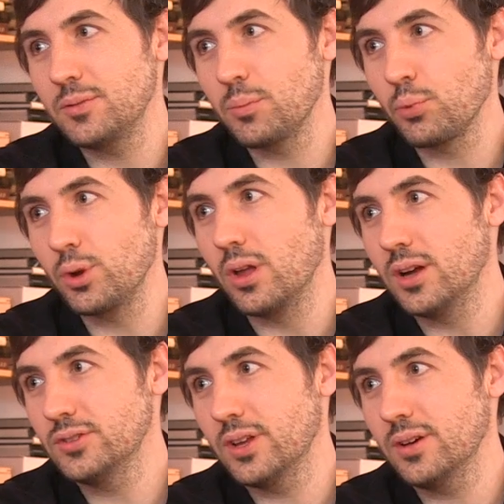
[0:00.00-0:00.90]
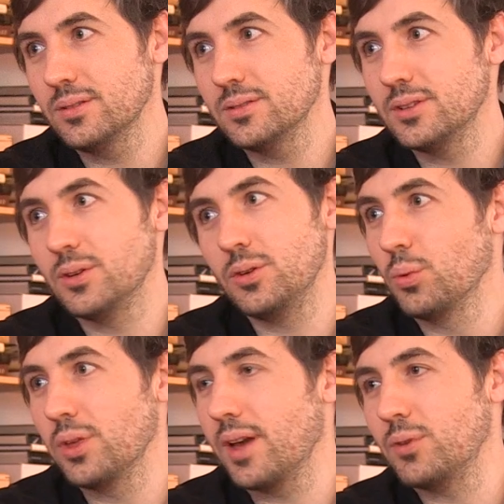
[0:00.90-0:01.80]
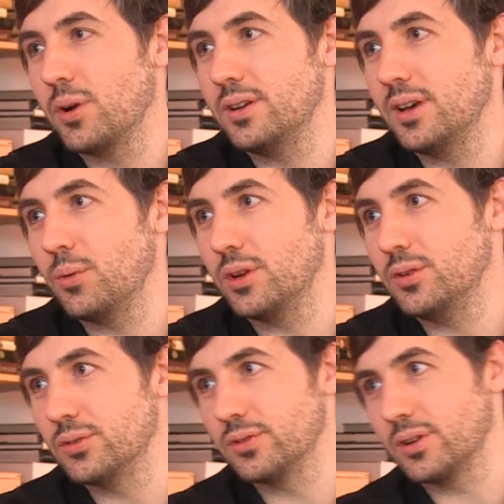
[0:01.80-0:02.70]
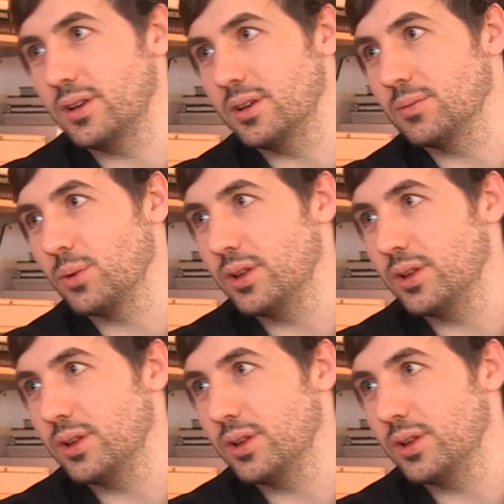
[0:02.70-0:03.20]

pre-launch though? You really have no idea what users are going to run